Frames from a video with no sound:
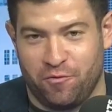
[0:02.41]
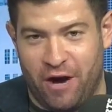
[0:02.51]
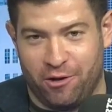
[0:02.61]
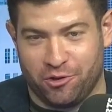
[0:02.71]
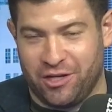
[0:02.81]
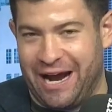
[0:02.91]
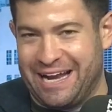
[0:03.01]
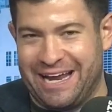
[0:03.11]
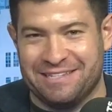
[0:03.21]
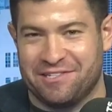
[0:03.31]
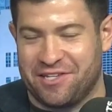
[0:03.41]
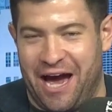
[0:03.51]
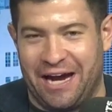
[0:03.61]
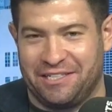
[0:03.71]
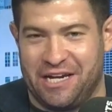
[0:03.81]
Finals tonight
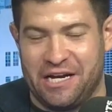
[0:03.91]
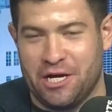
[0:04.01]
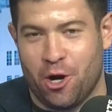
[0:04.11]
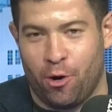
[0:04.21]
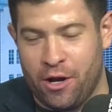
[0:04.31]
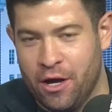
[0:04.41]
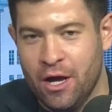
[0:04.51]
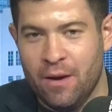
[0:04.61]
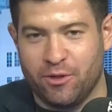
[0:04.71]
inside T D Garden